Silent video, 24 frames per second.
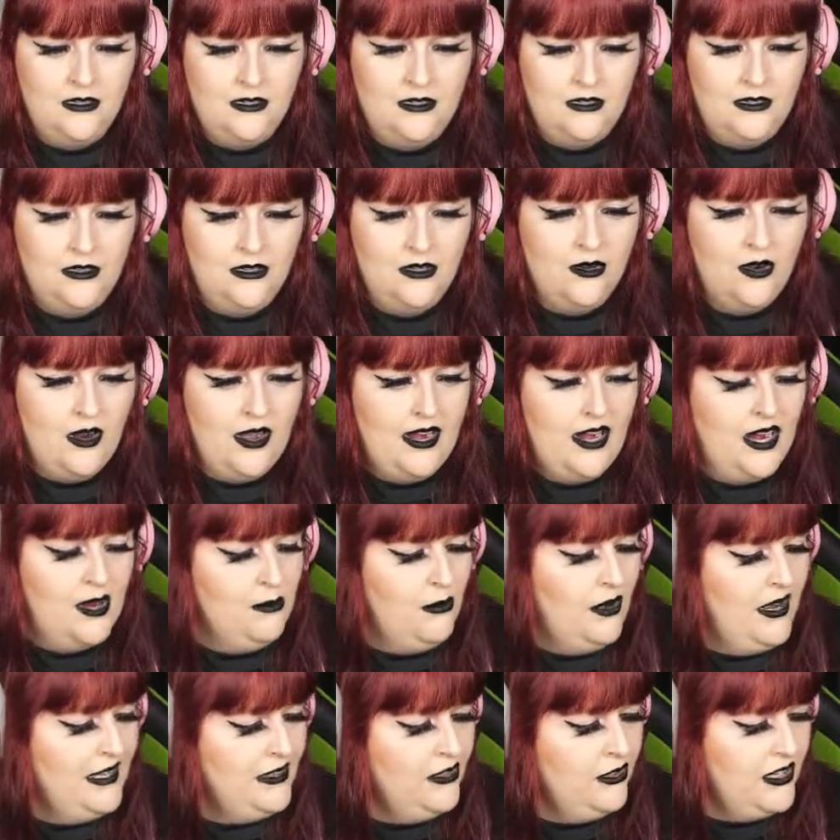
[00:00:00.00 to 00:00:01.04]
All right, I
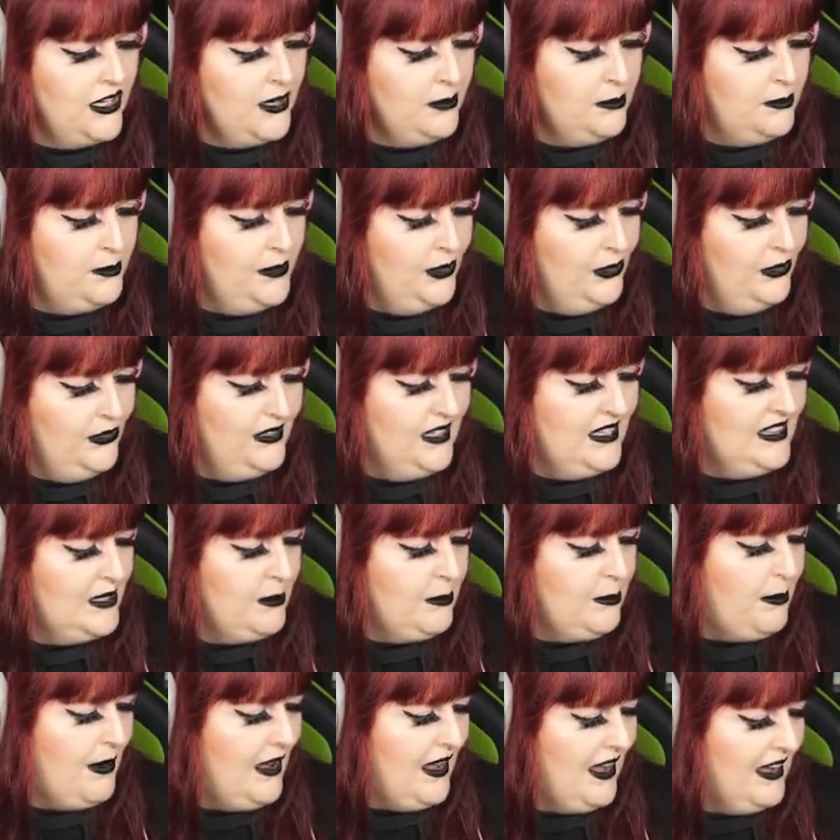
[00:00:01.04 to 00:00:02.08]
might look at building the
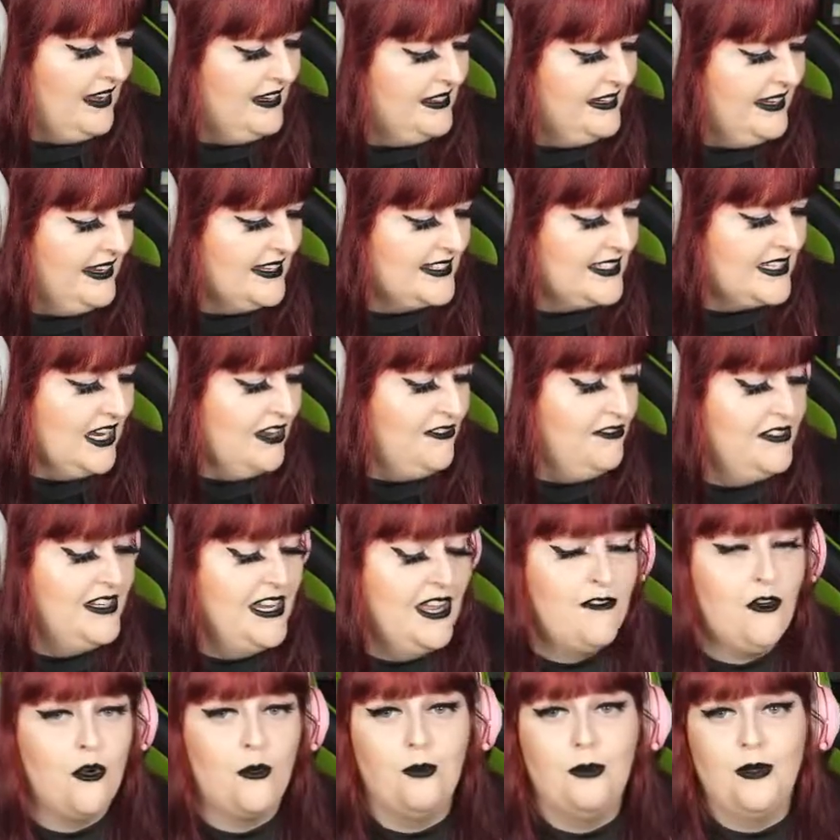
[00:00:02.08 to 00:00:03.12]
barn next. I've
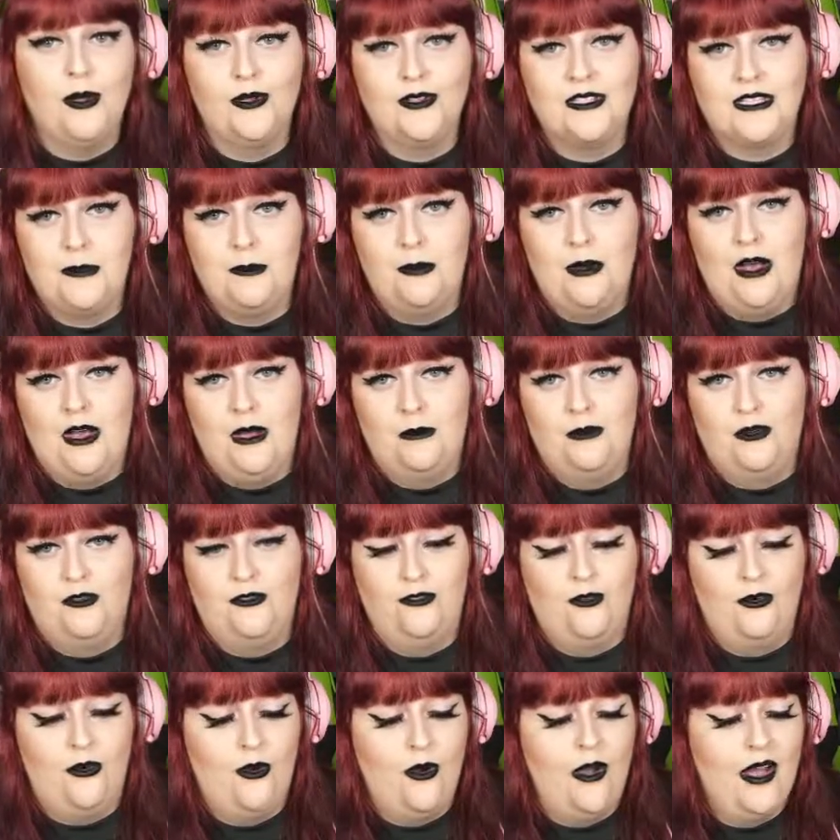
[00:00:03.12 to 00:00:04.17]
never built a barn
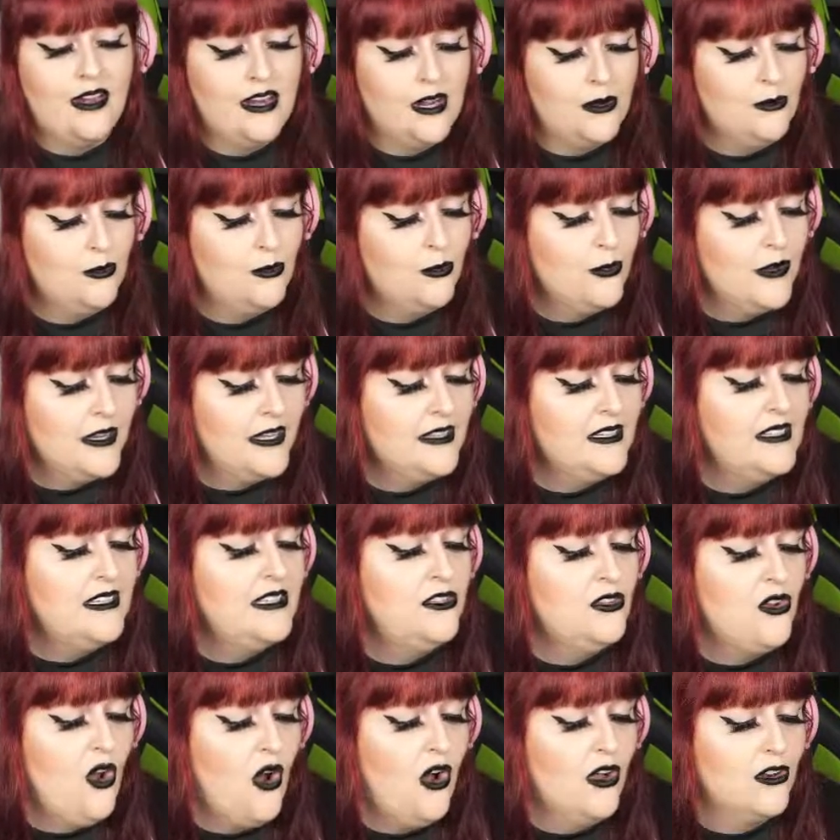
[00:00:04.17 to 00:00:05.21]
before, and I'm really
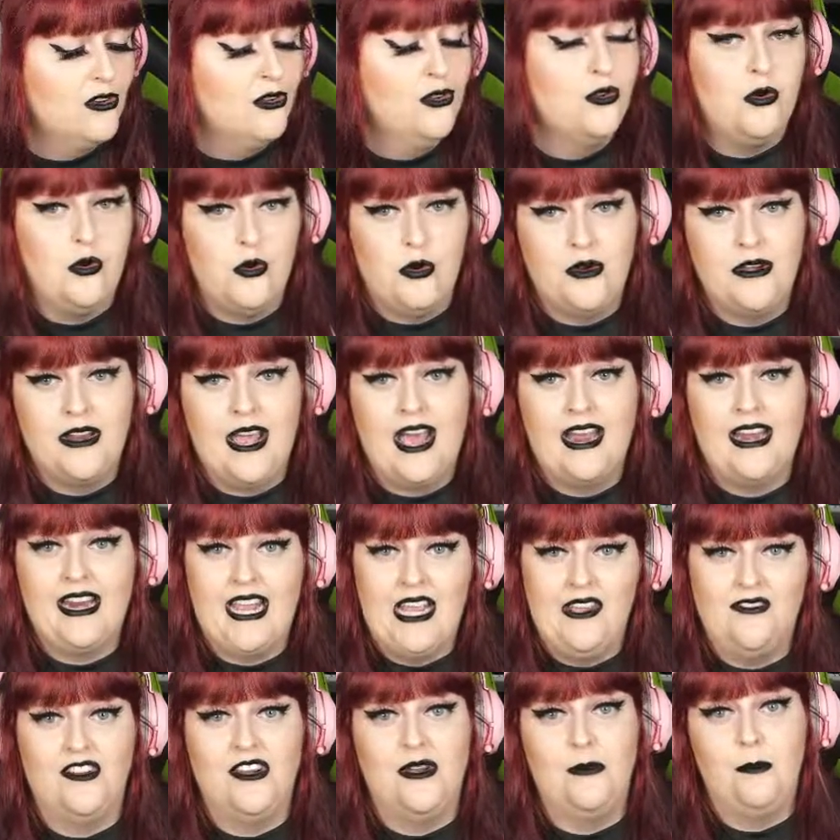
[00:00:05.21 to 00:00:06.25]
not good at
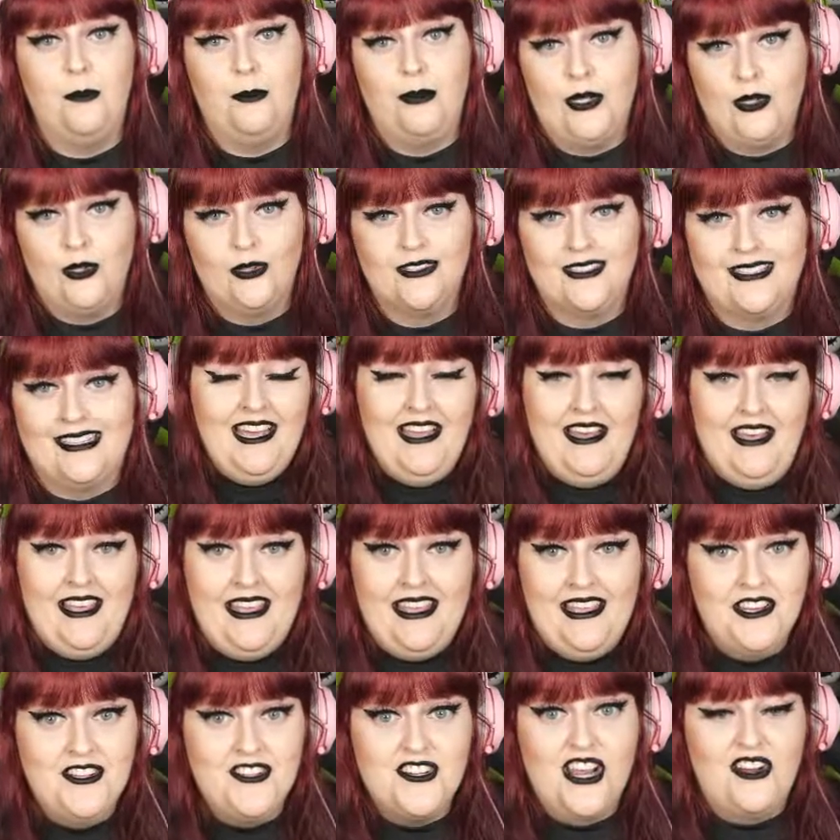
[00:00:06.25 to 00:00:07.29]
even building
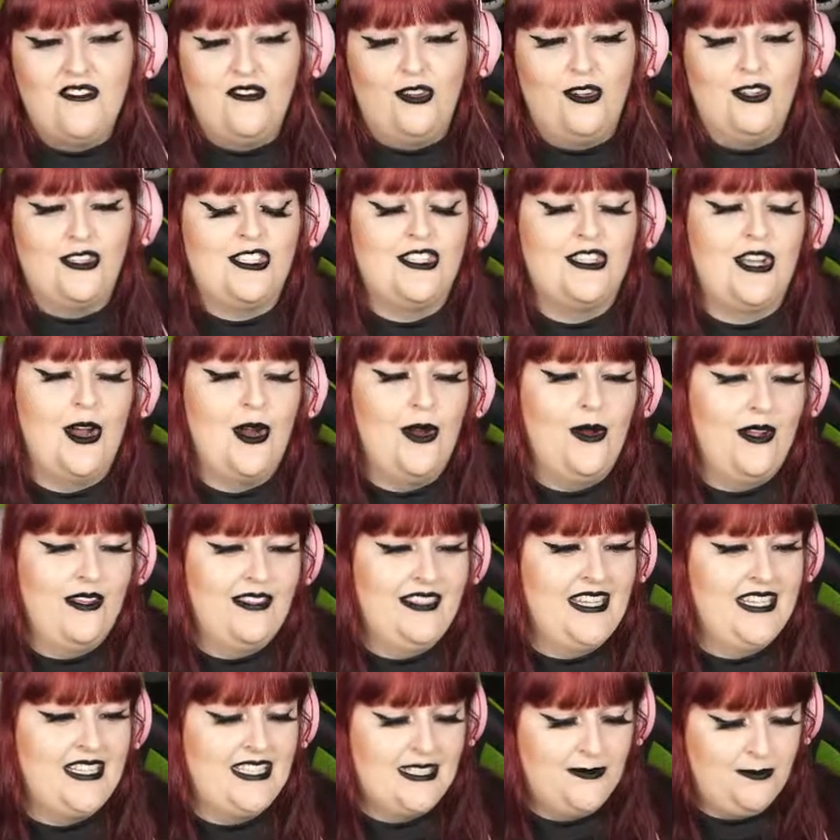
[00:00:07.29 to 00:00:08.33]
in general, so
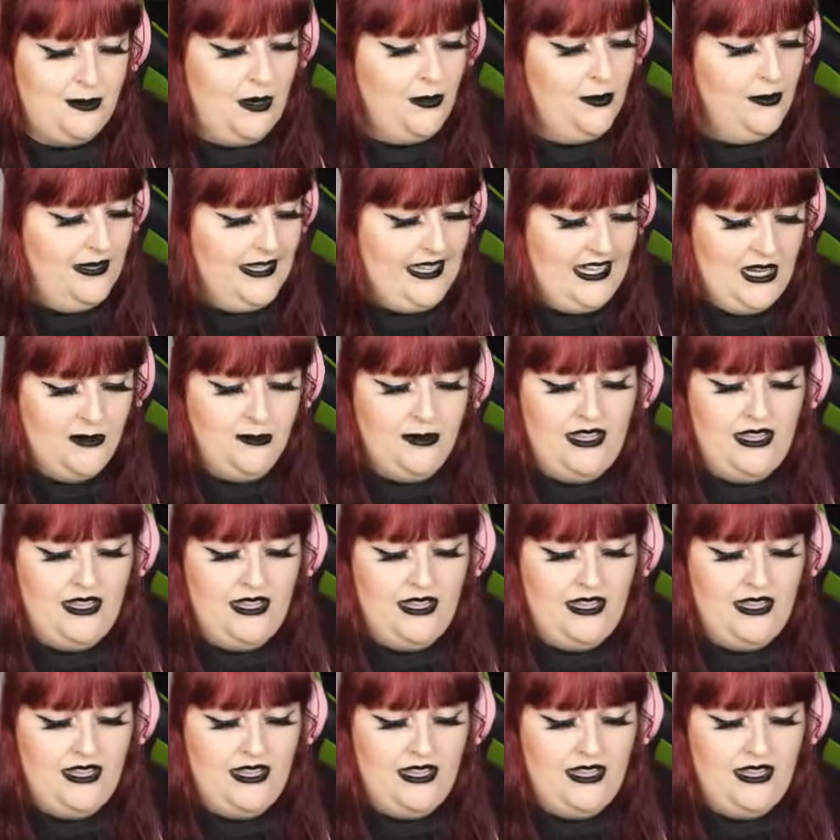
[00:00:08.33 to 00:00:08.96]
this is probably going to be